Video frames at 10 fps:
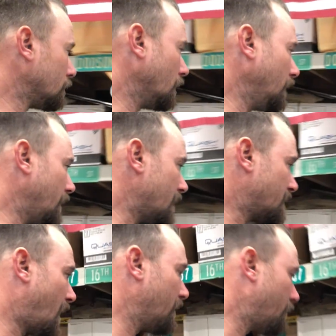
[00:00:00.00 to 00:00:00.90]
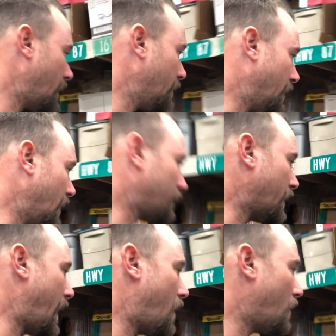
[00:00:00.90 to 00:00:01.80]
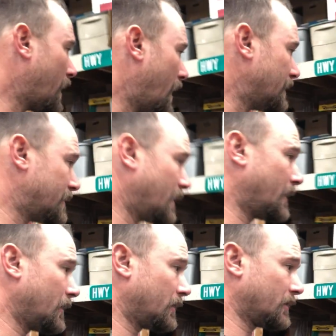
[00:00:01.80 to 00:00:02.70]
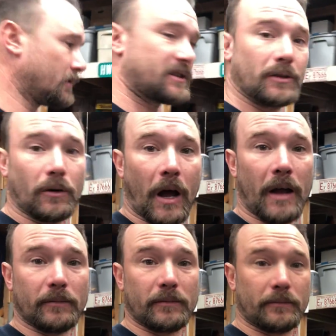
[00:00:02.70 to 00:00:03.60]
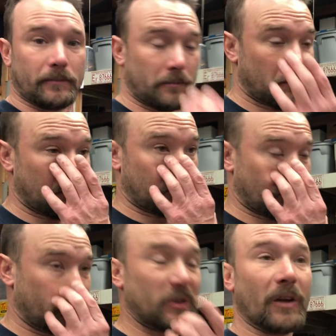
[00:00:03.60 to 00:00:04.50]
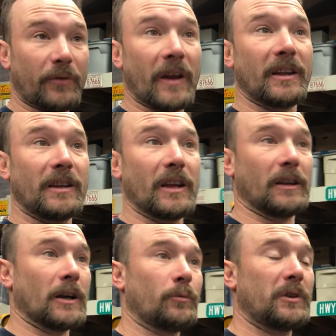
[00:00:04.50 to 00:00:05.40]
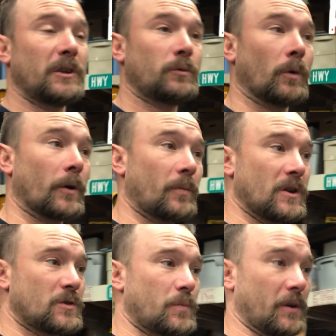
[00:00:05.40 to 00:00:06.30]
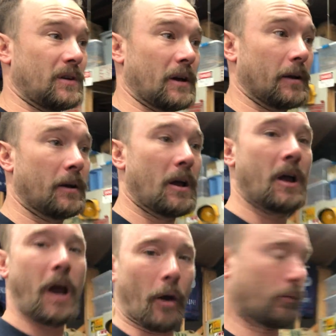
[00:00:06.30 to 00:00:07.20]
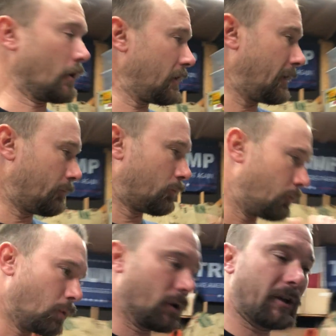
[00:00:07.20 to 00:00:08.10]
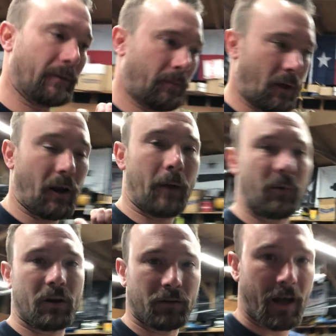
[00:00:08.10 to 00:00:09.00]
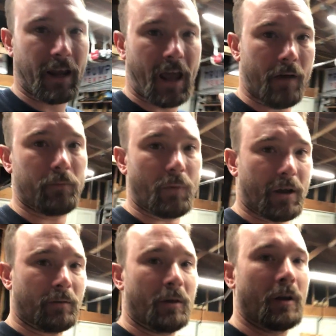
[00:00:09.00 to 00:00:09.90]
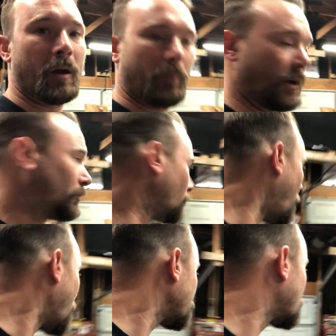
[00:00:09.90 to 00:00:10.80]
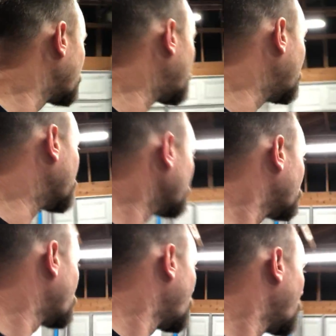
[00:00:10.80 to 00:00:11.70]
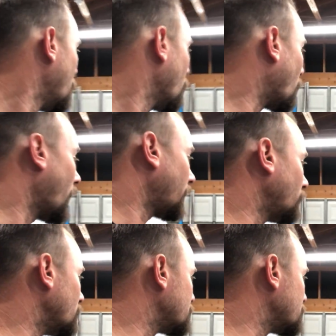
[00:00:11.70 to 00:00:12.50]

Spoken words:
really, that's kind of my update for now. I got still got some stuff I need to get done with this workbench, but I really think I'm gonna like having my toolbox over here where I can